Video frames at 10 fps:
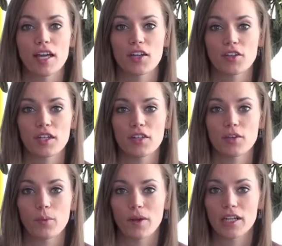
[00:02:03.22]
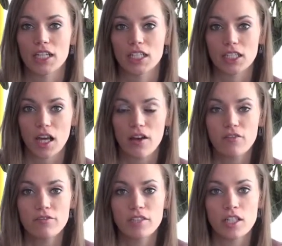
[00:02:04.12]
that you're either wearing
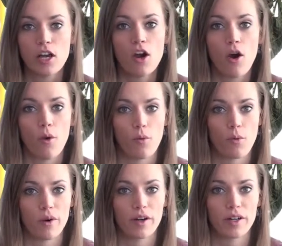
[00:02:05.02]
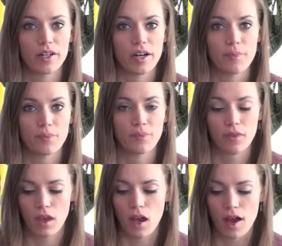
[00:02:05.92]
gloves or
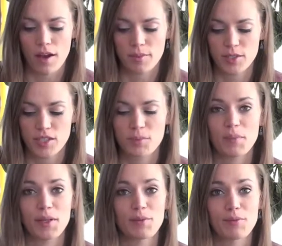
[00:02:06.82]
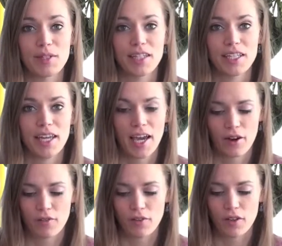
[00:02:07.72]
just be really
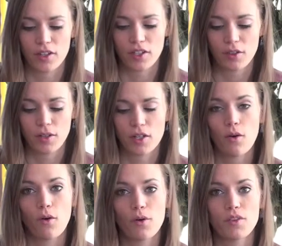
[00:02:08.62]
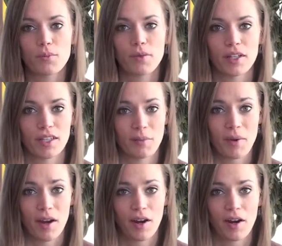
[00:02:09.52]
careful. And you can hold the prickly
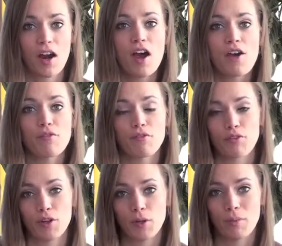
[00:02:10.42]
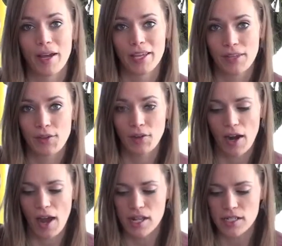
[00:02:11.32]
pear fruit by either
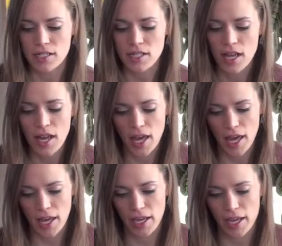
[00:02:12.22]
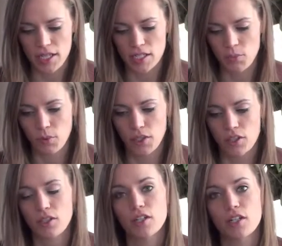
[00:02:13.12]
end. And what
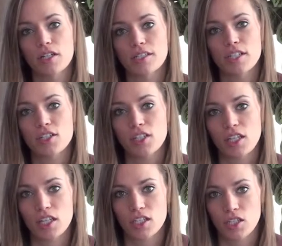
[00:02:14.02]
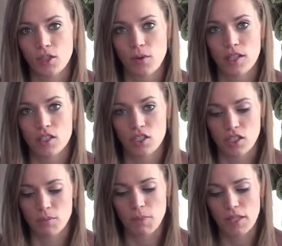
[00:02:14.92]
you're essentially going to do is
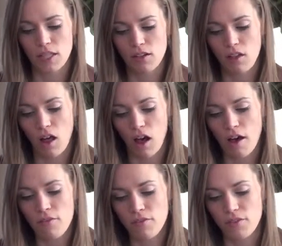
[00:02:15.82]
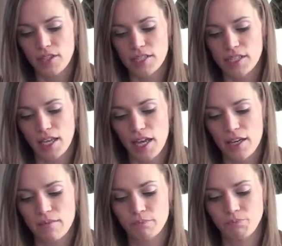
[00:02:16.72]
just peel off the
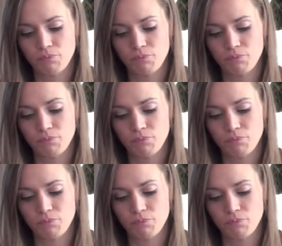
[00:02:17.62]
skin